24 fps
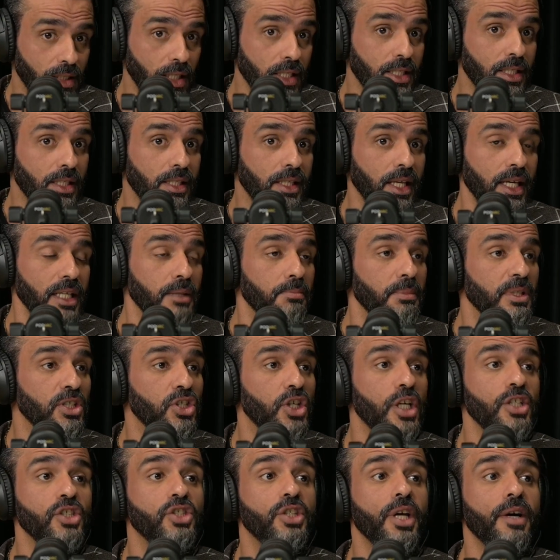This
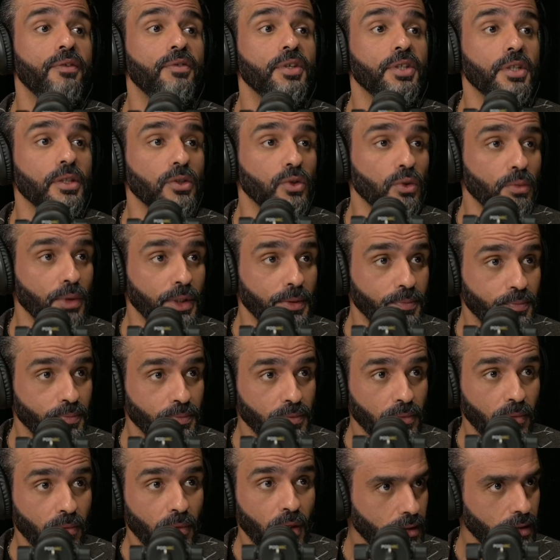statement changed everything to me.
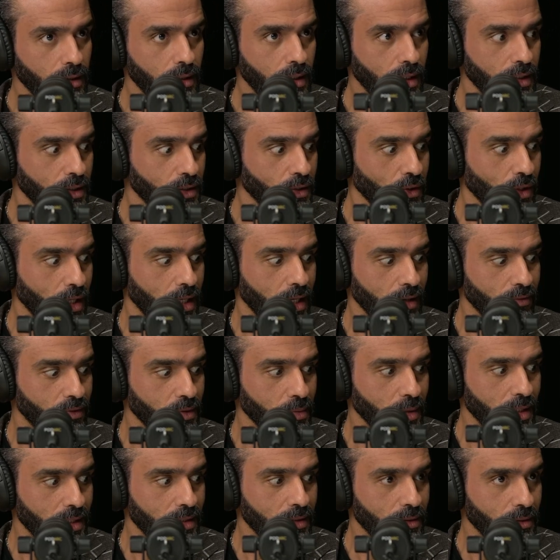And like
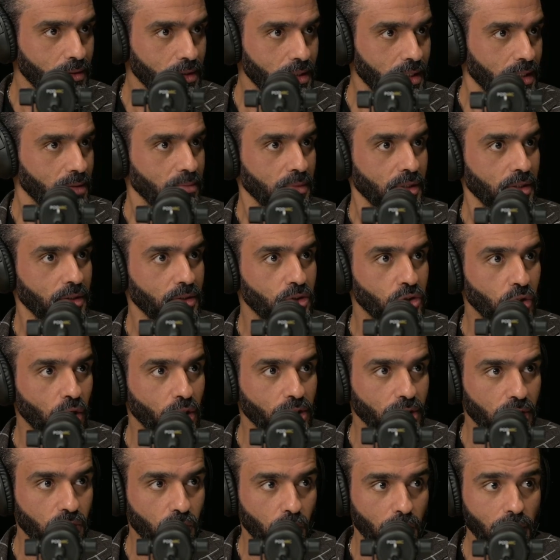everybody's looking at me shocked
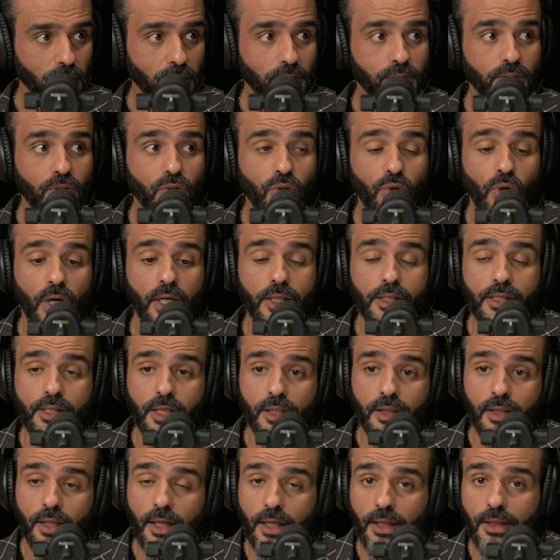as well. So I said,
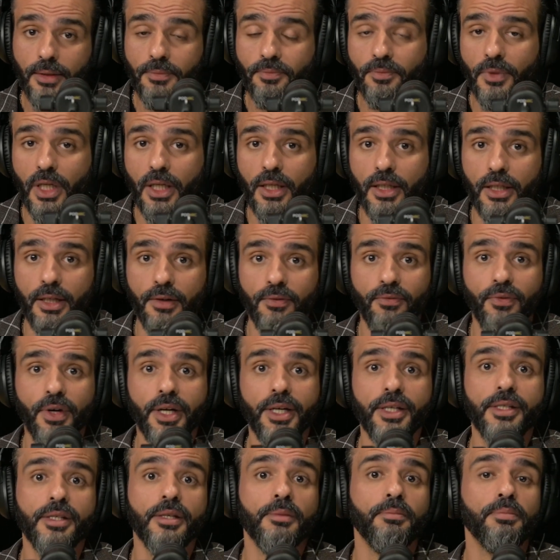like, in a very
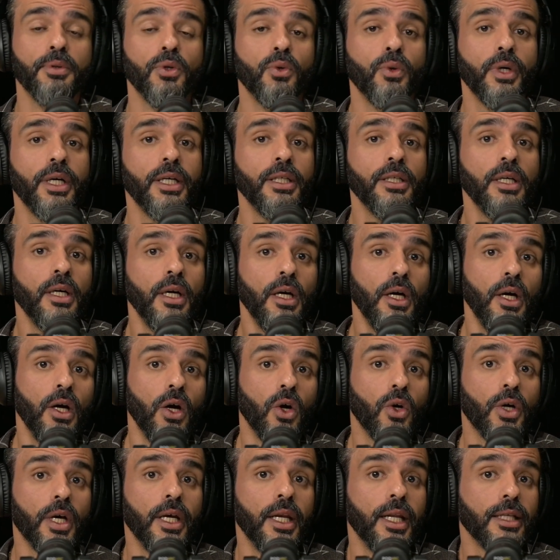simple way,
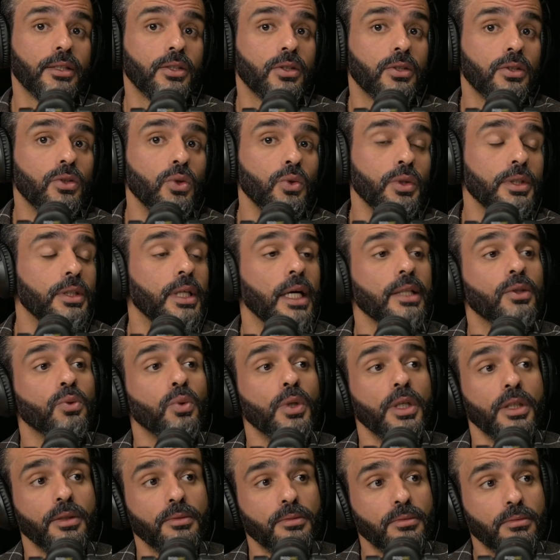okay, let's do it that way.
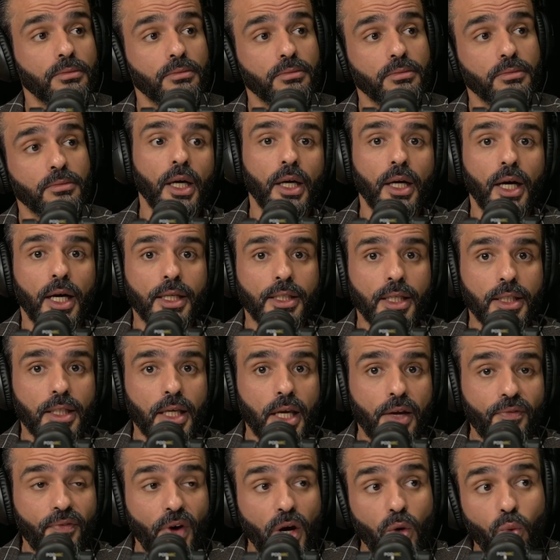I
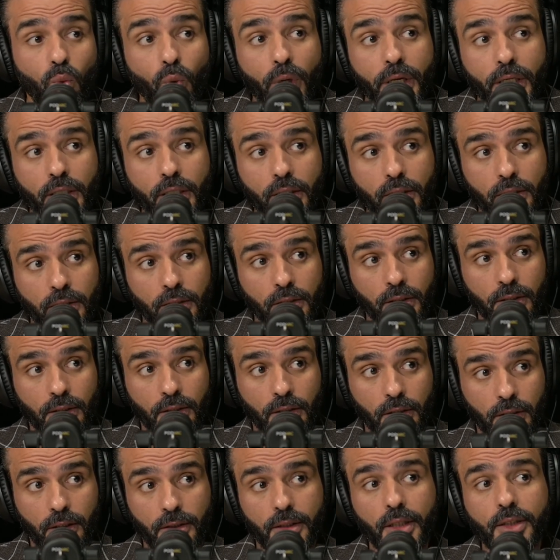said, if I win,
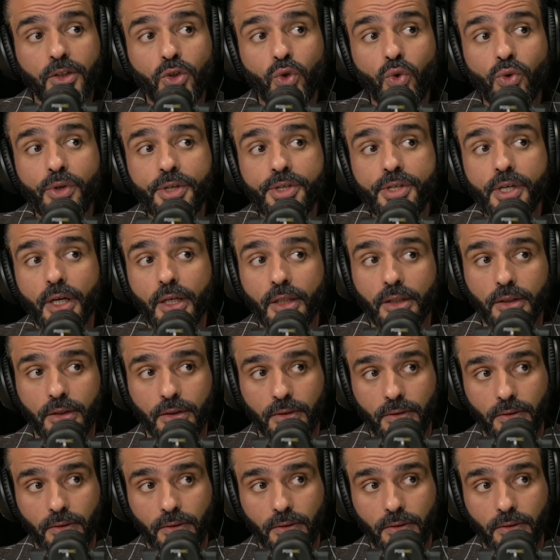that you resign.